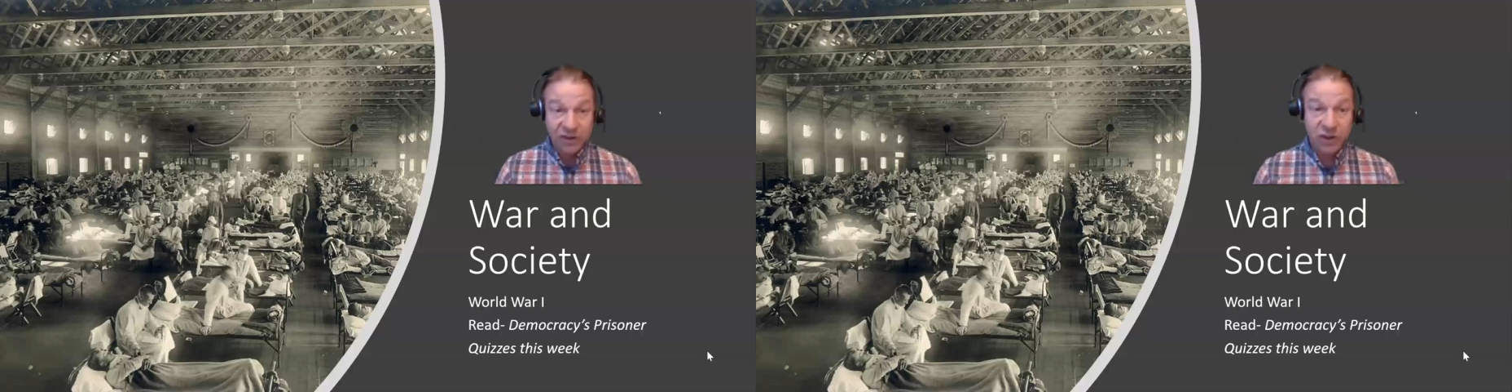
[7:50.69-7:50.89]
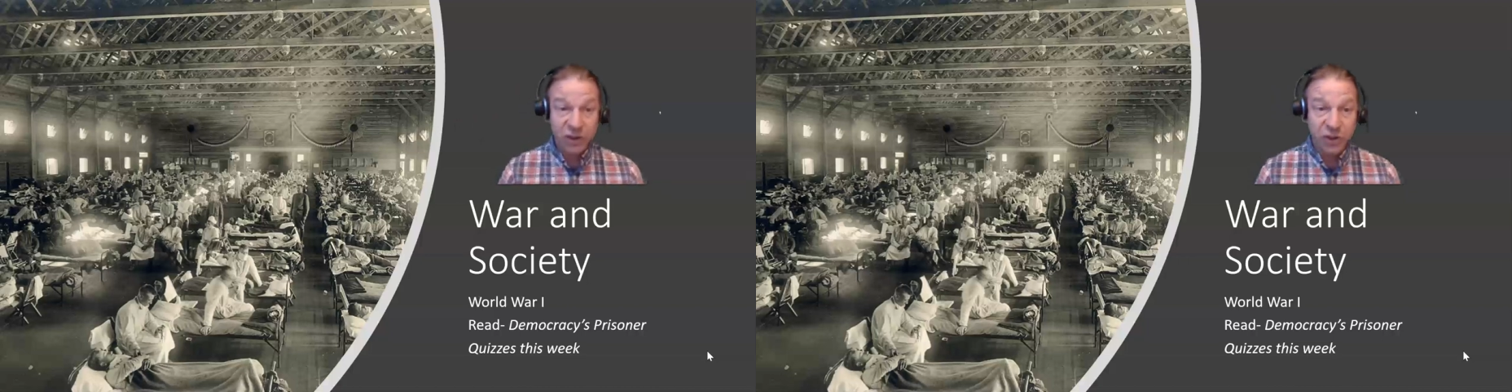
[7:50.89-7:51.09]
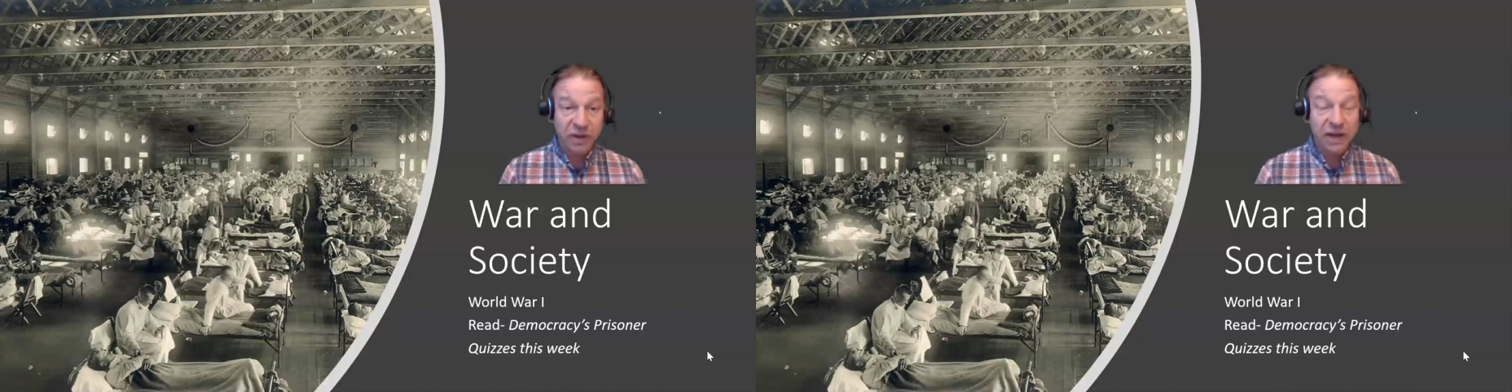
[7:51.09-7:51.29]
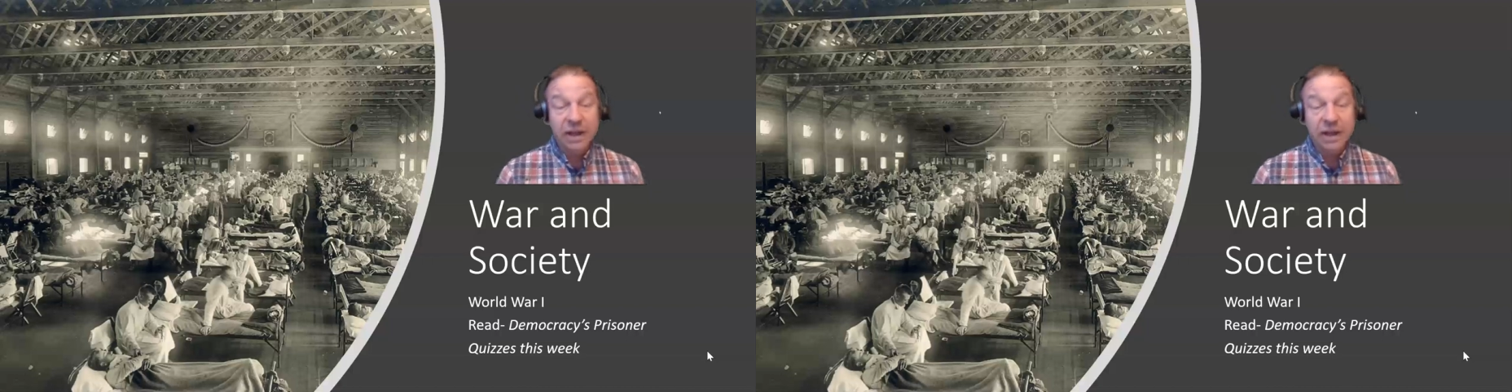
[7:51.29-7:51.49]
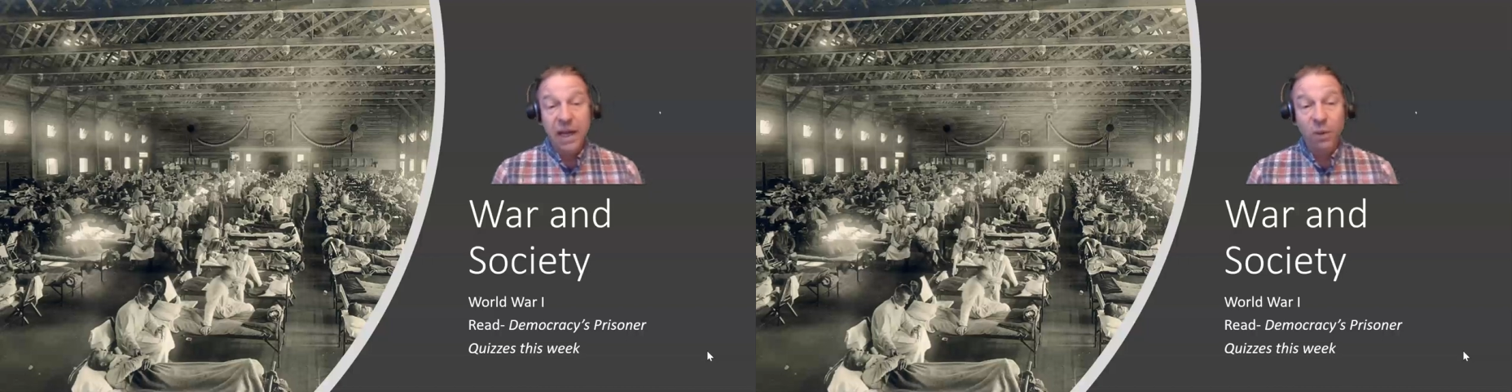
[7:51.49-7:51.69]
Excuse me.
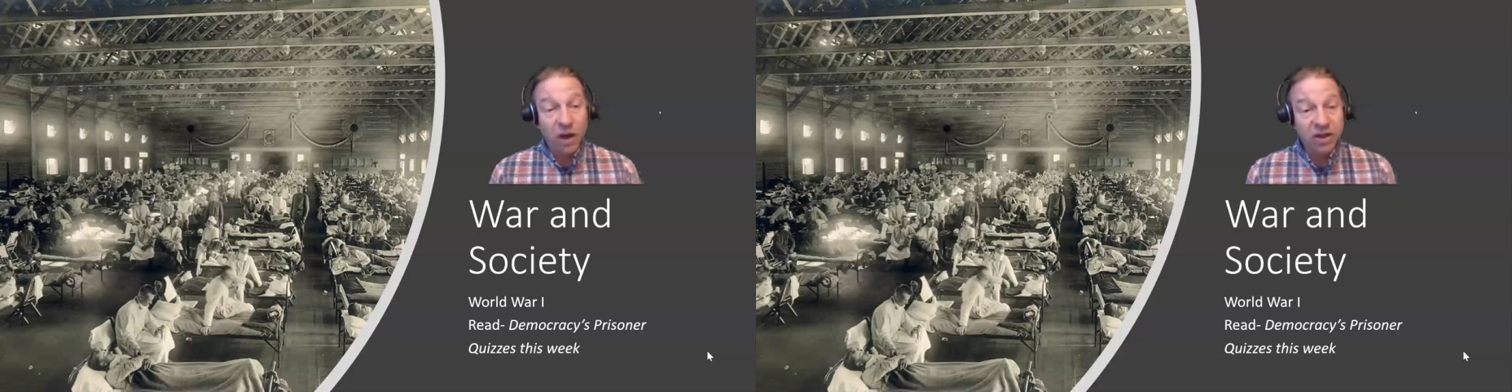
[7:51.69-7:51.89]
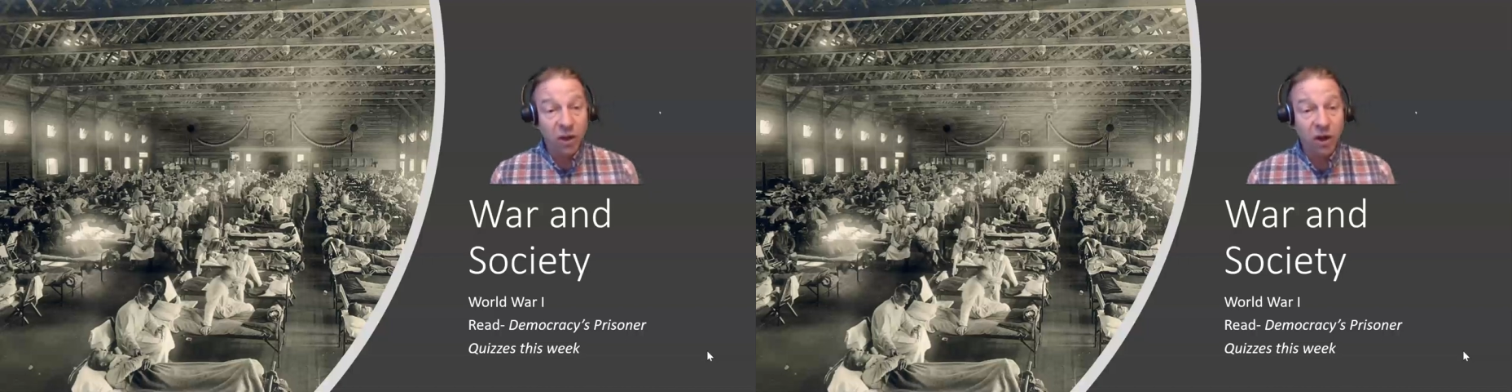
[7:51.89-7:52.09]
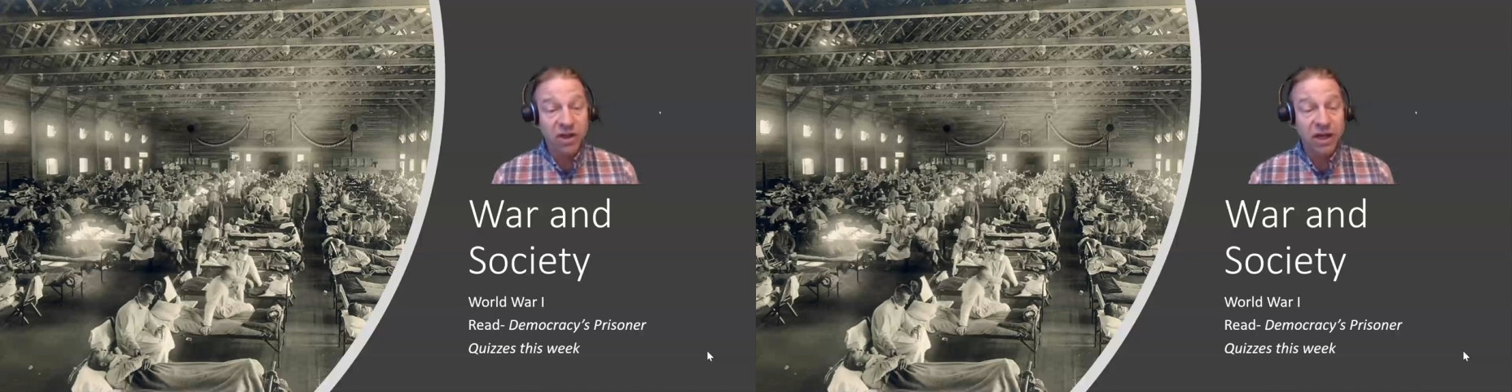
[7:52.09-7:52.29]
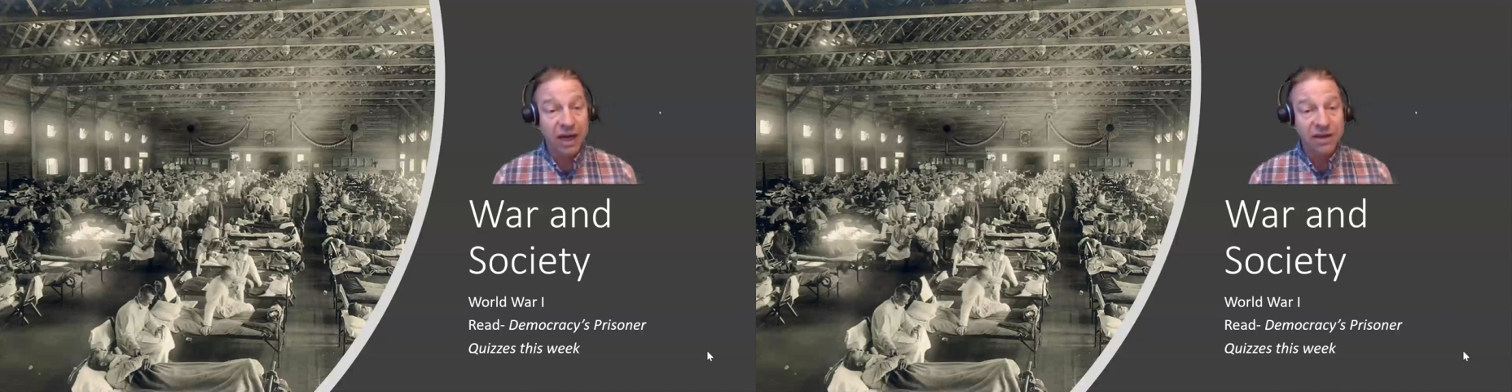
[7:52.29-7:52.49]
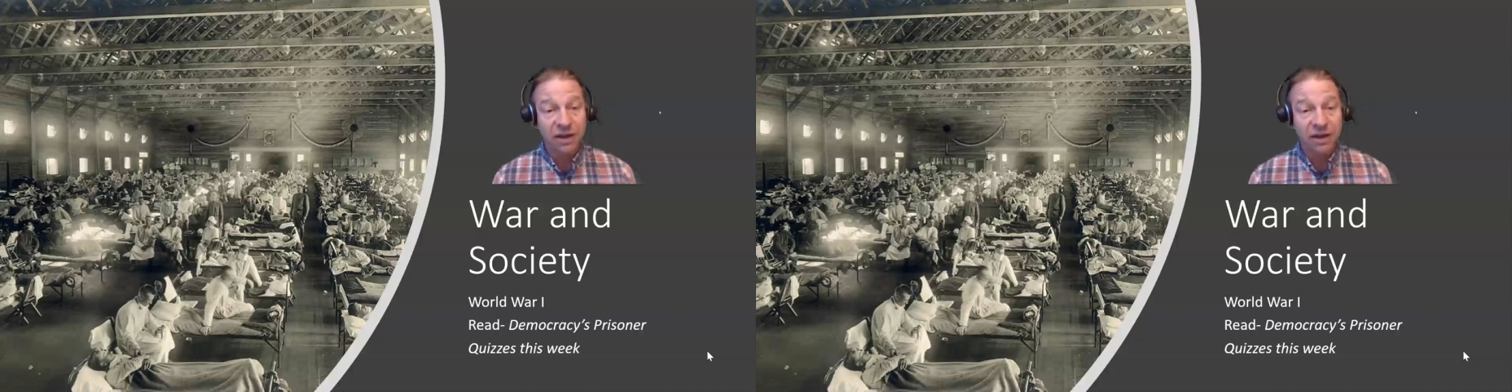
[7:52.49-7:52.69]
It was largely
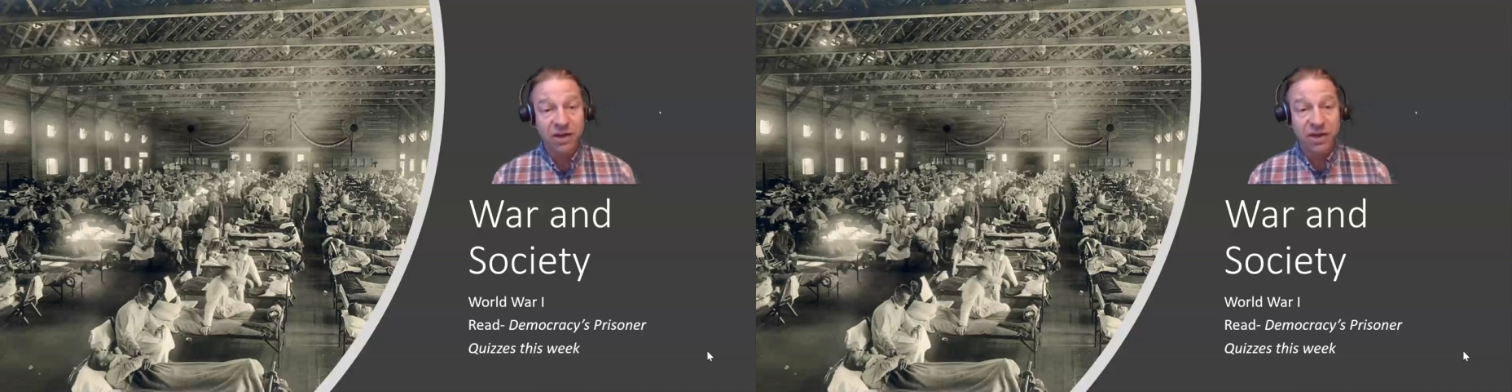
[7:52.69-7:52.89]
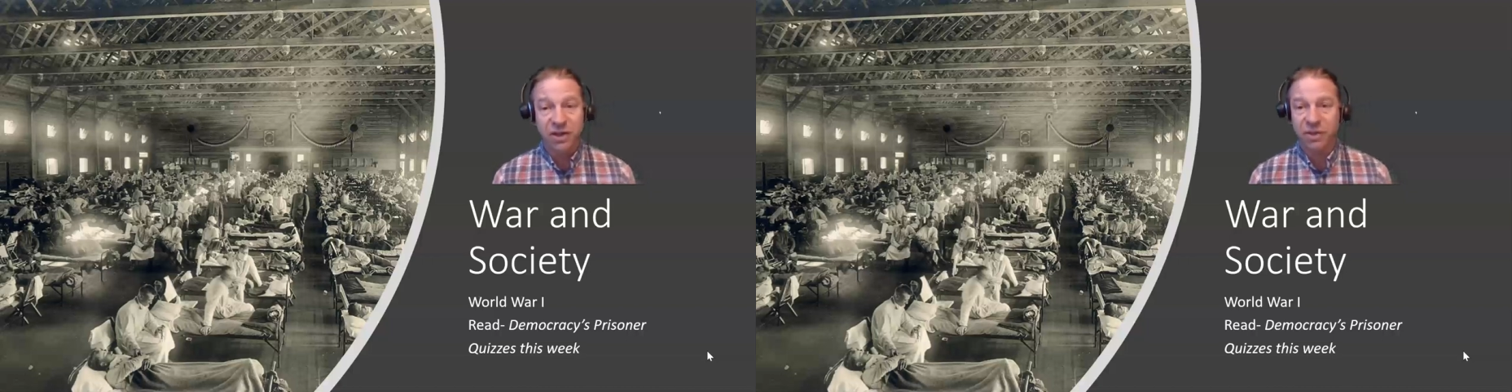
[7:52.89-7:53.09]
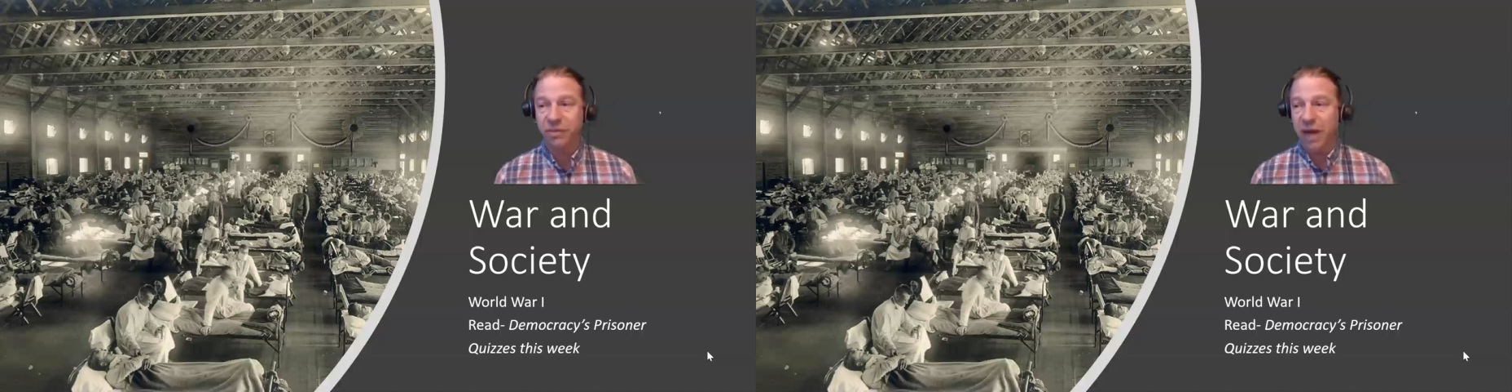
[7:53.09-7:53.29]
isolationism